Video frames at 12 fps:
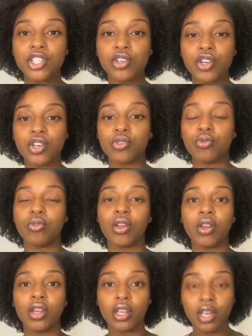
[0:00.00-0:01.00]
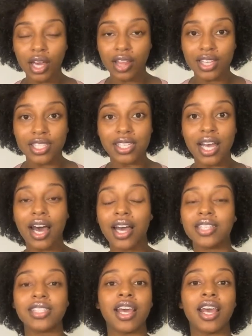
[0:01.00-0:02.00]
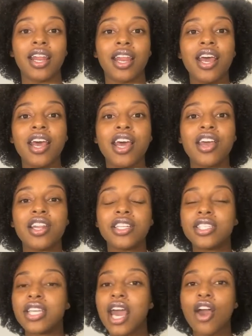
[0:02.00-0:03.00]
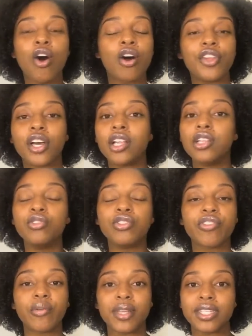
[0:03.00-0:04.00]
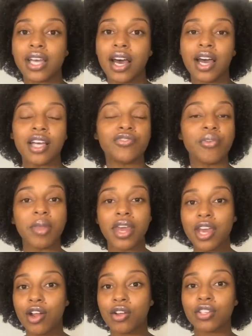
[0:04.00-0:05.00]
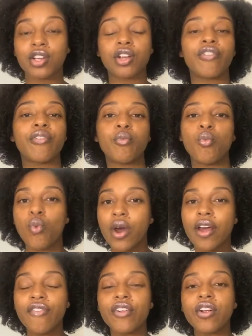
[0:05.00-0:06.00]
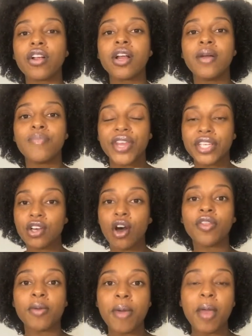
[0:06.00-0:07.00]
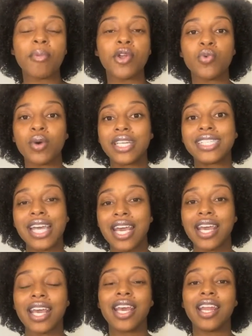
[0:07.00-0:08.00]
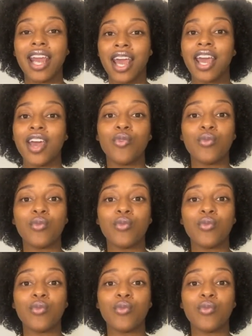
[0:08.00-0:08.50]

sure you look at the sides and take all the clues from the sides, from the character, from whatever is on the paper you want to take in and